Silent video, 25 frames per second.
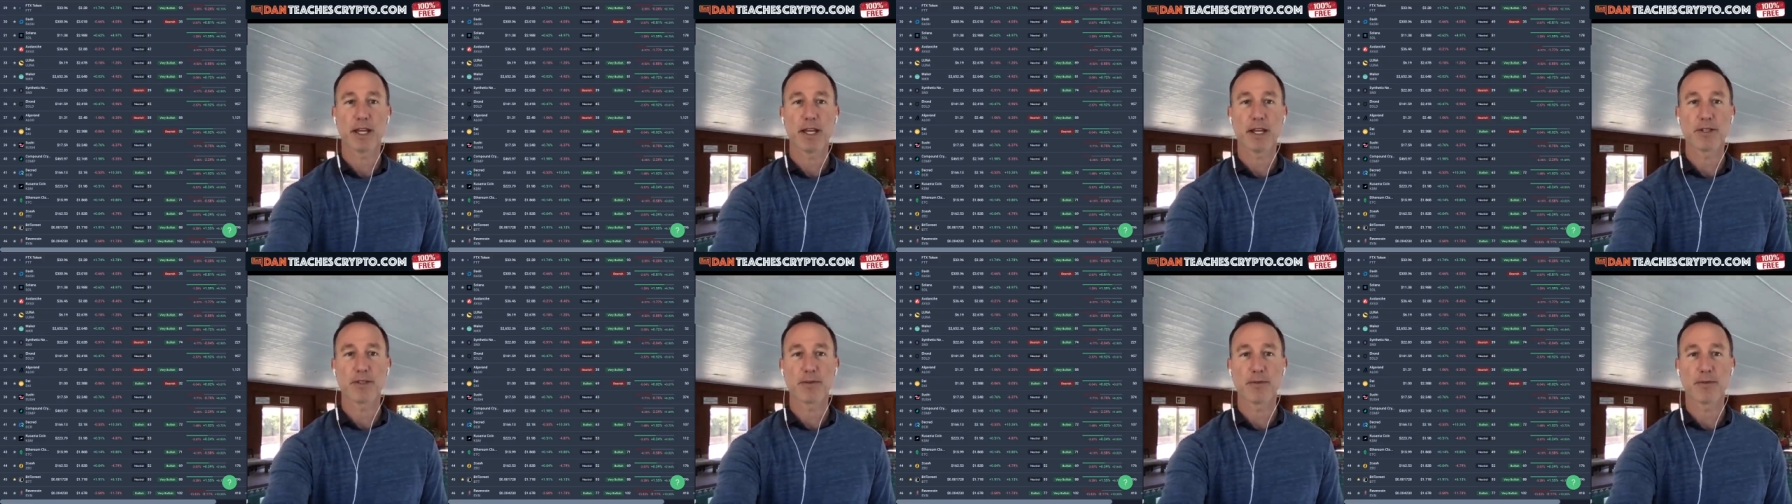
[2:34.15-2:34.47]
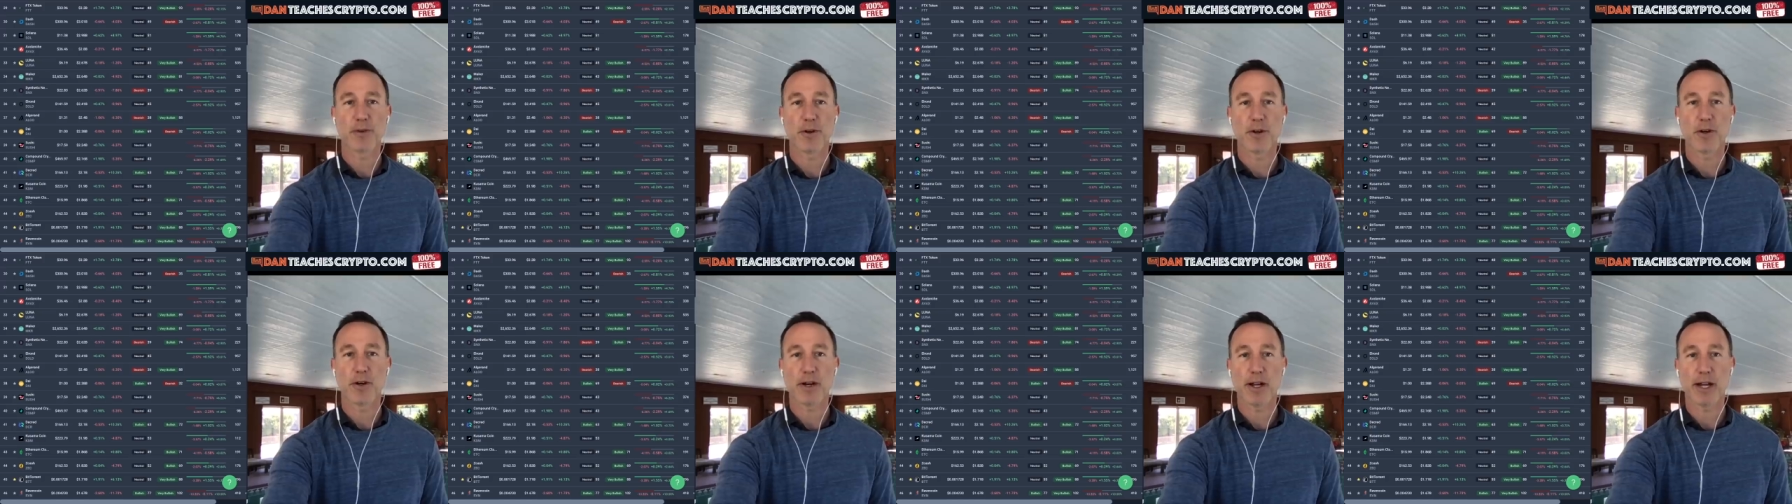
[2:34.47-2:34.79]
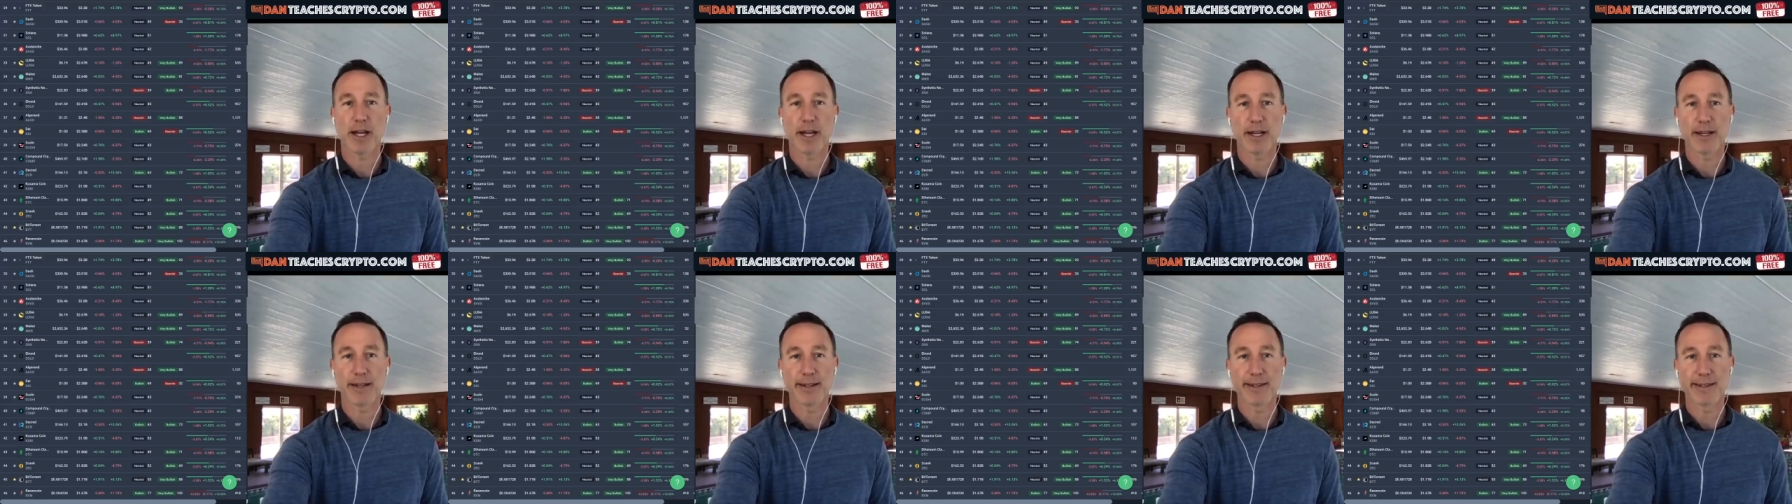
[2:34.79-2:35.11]
as far
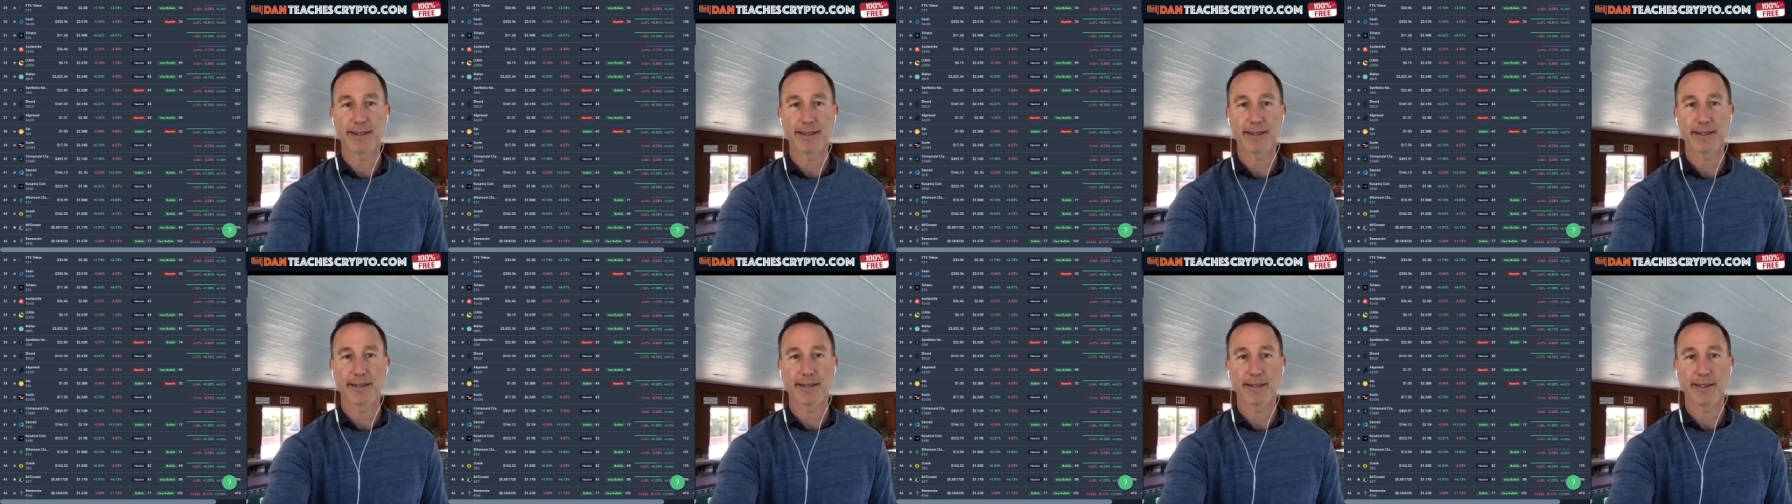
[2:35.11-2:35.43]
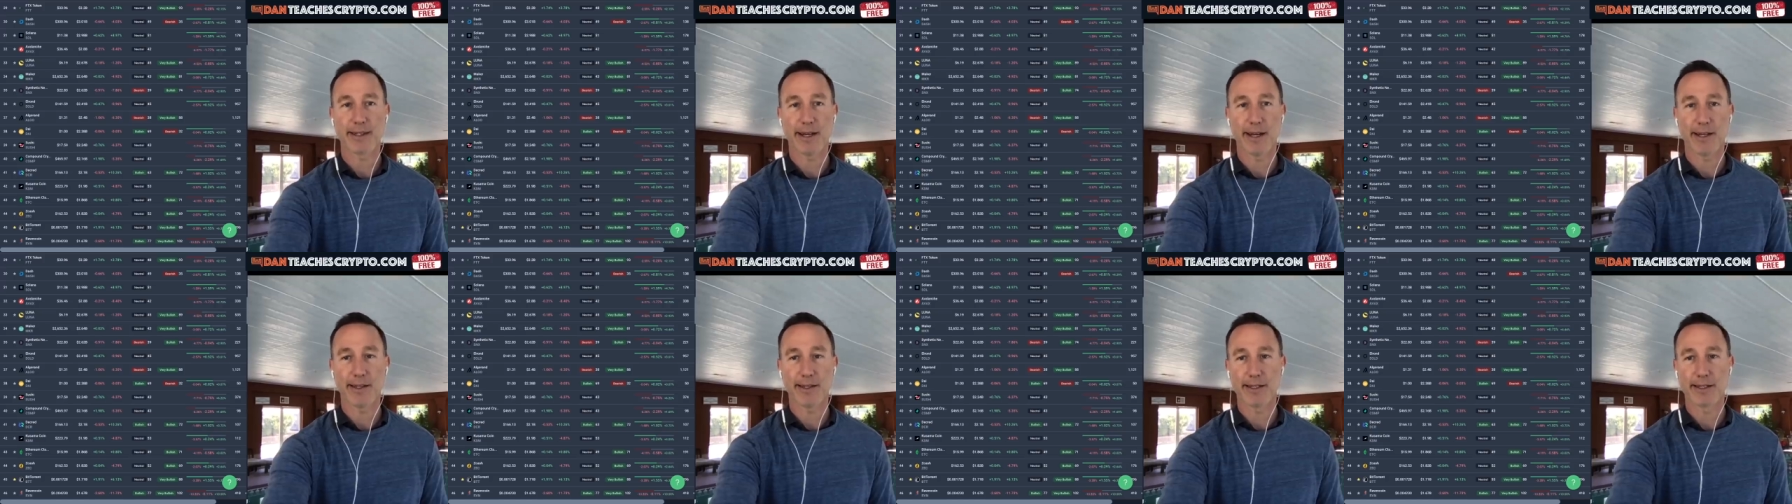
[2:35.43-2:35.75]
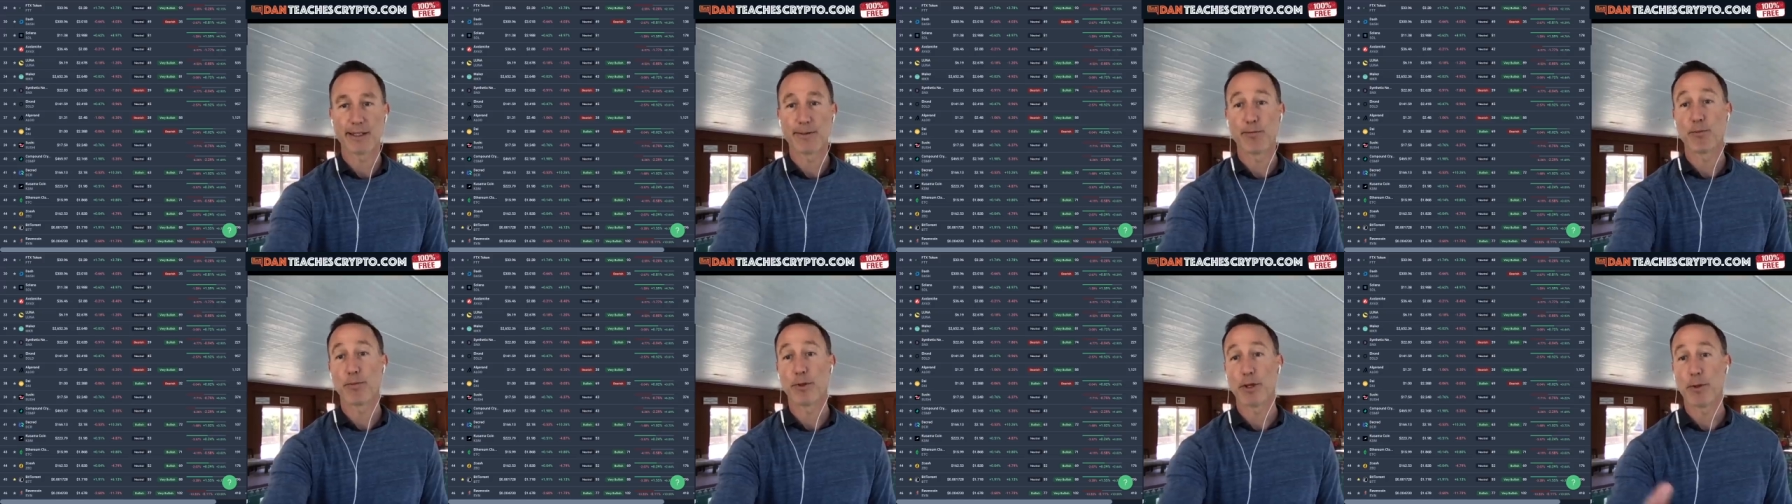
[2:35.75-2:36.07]
as uh,
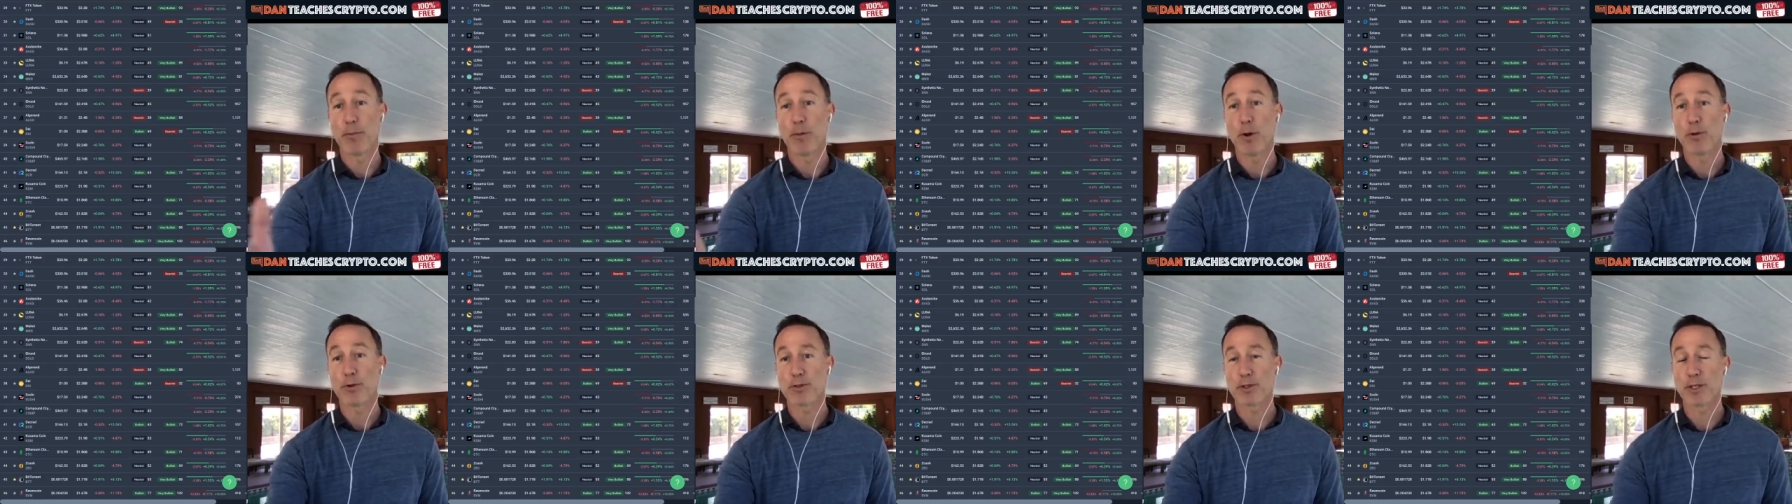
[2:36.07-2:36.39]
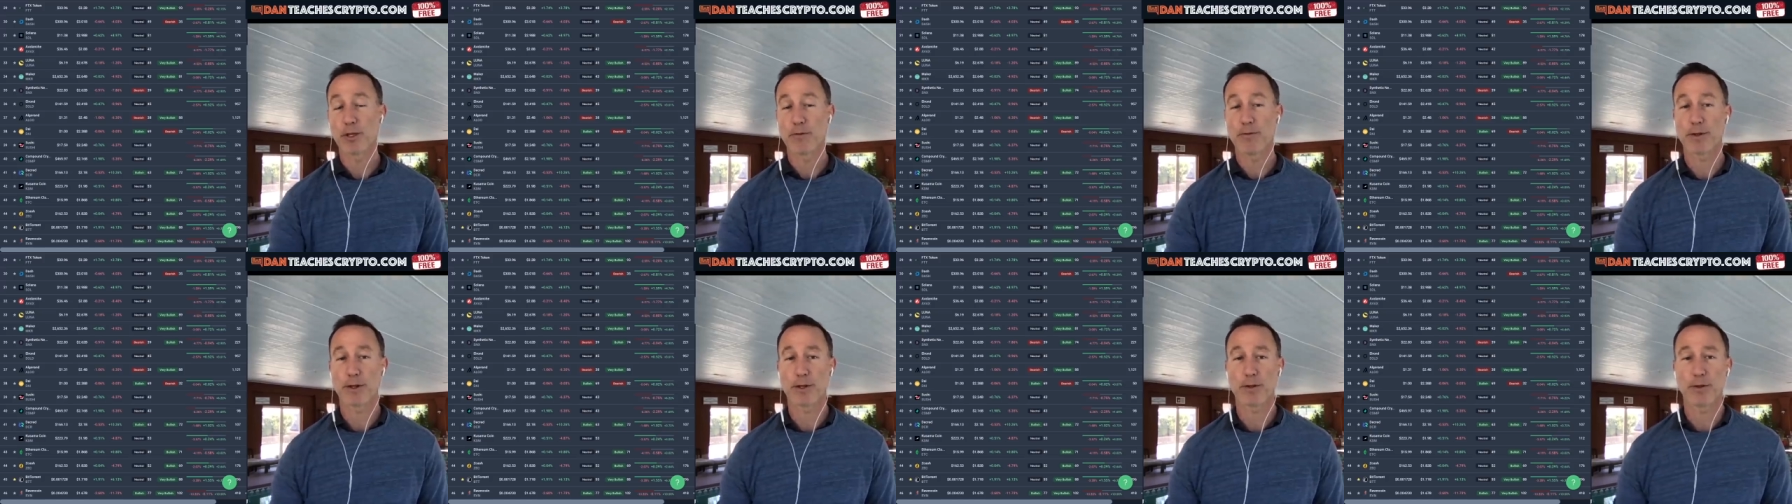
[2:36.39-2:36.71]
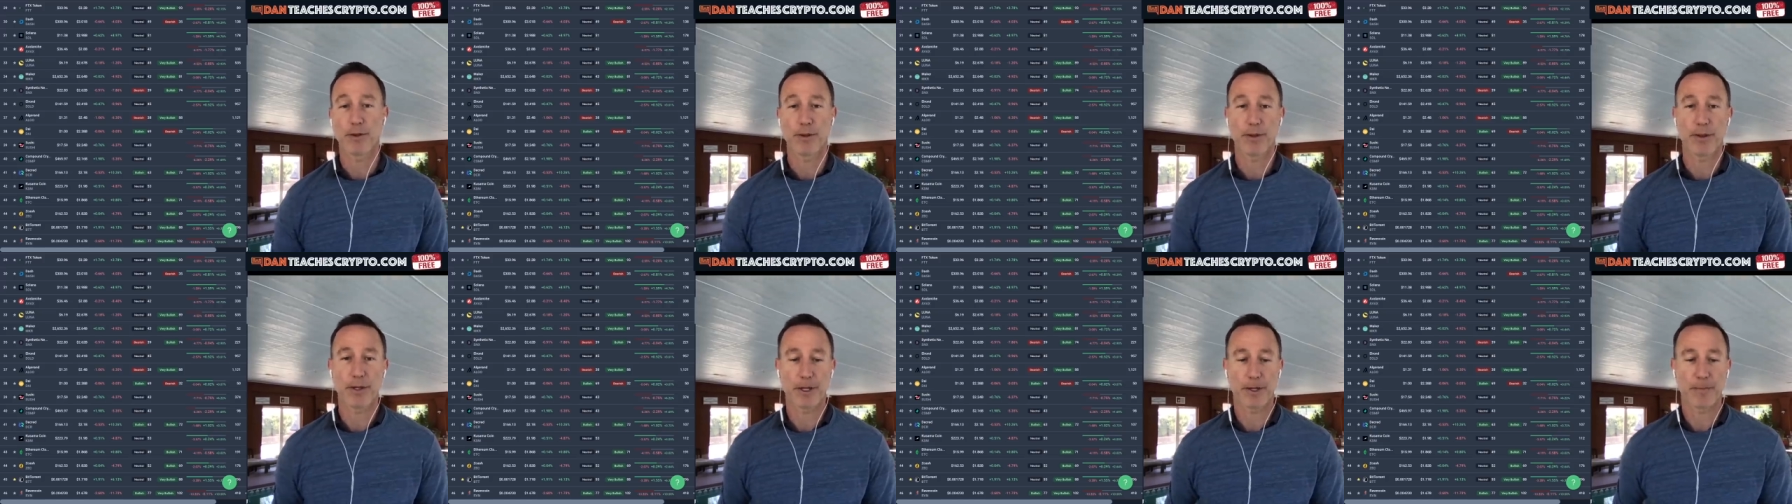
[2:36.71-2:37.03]
the, the most
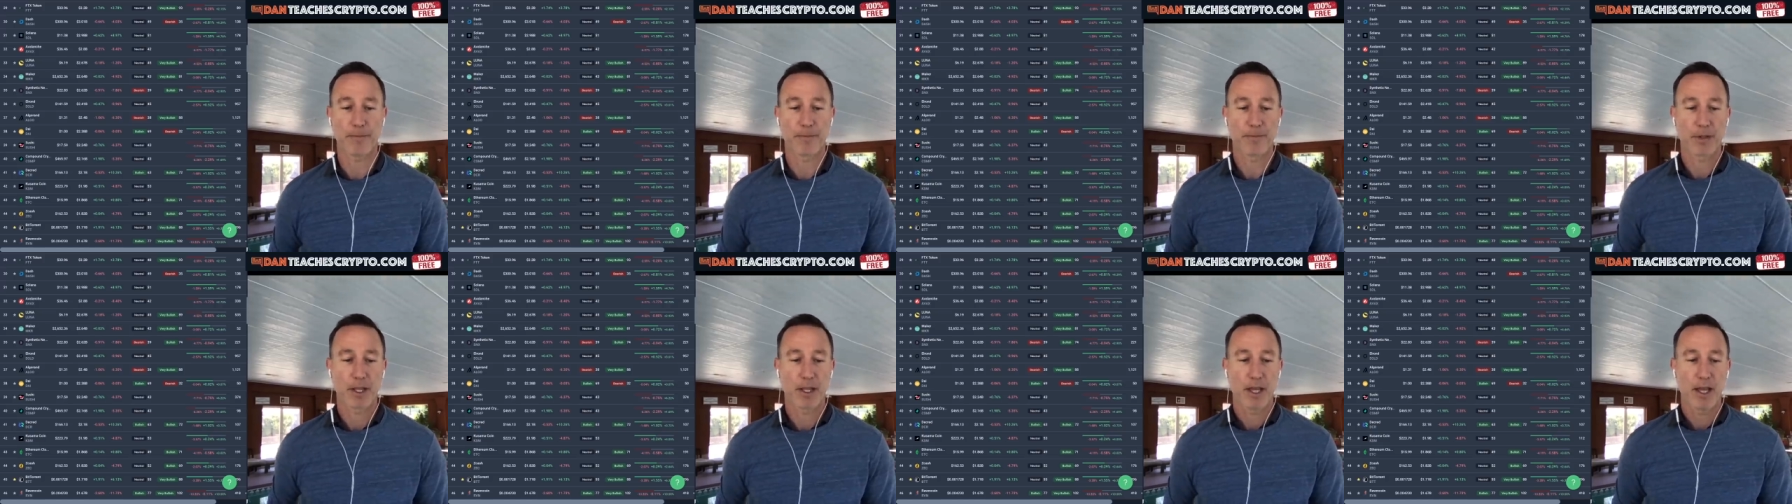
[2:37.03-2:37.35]
difficult thing.